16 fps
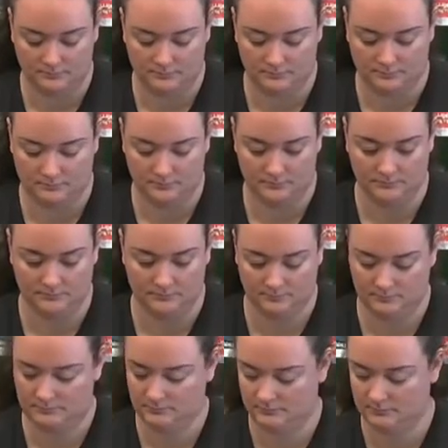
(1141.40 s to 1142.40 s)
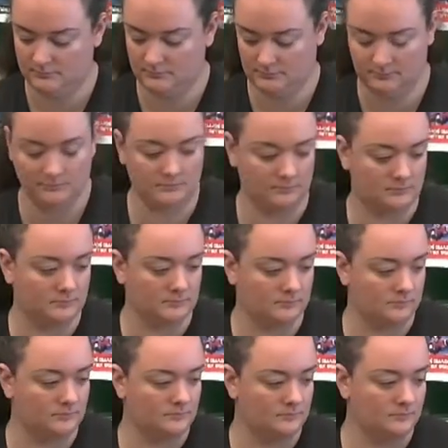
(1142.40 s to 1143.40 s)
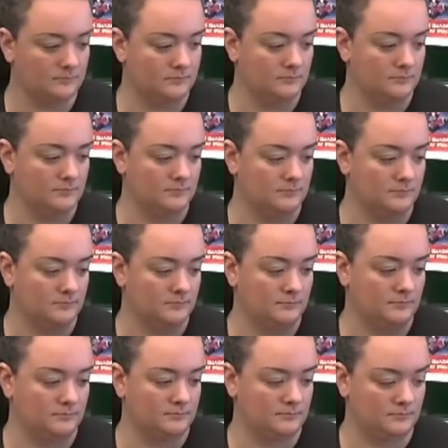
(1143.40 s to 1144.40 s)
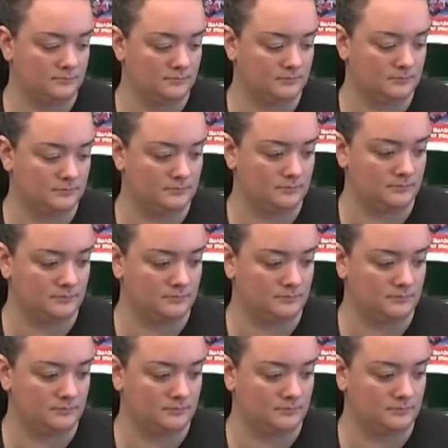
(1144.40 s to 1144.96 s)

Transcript: The person shown says nothing.